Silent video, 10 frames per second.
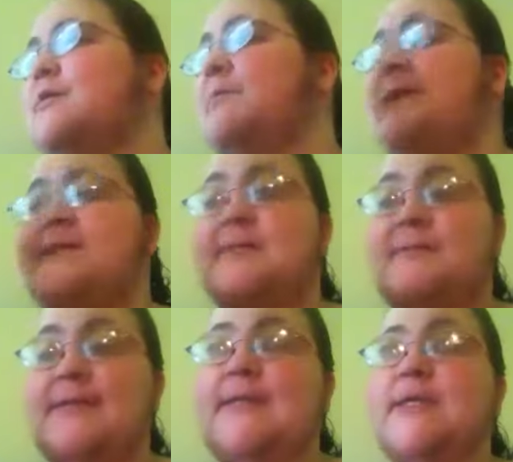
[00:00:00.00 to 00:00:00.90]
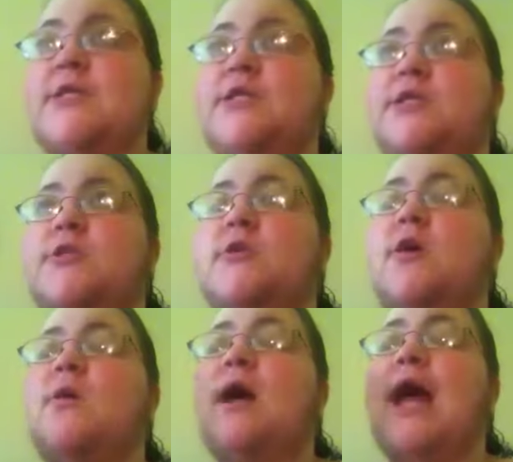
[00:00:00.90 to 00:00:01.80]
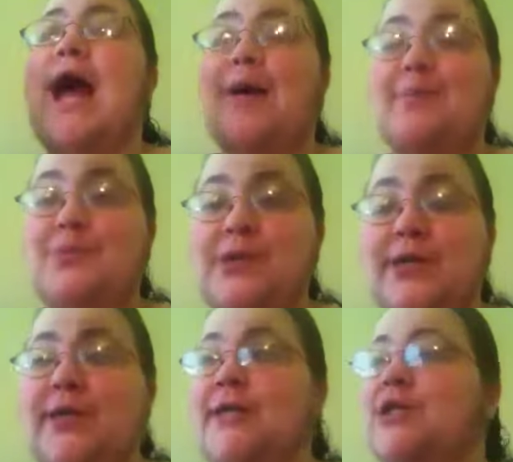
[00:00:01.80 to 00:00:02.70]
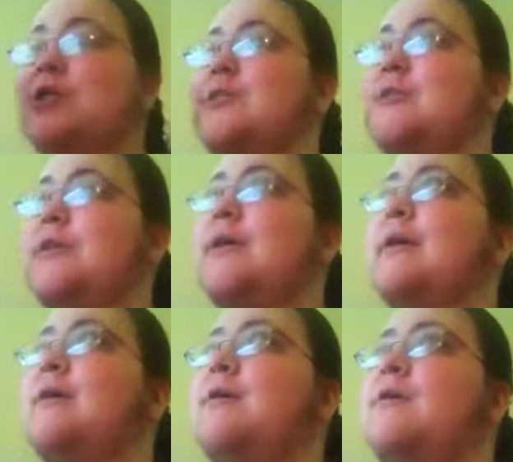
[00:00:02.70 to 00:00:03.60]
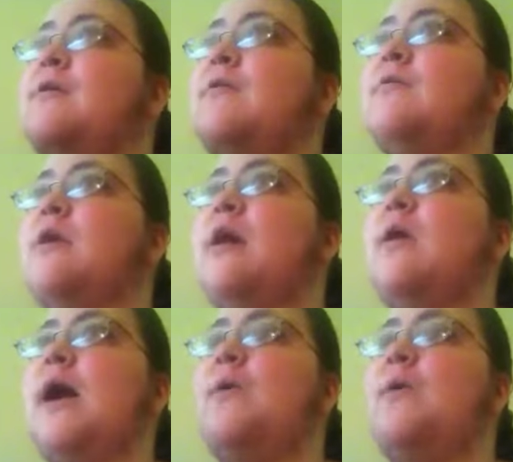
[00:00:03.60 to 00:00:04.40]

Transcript: makes me so happy. It's just like I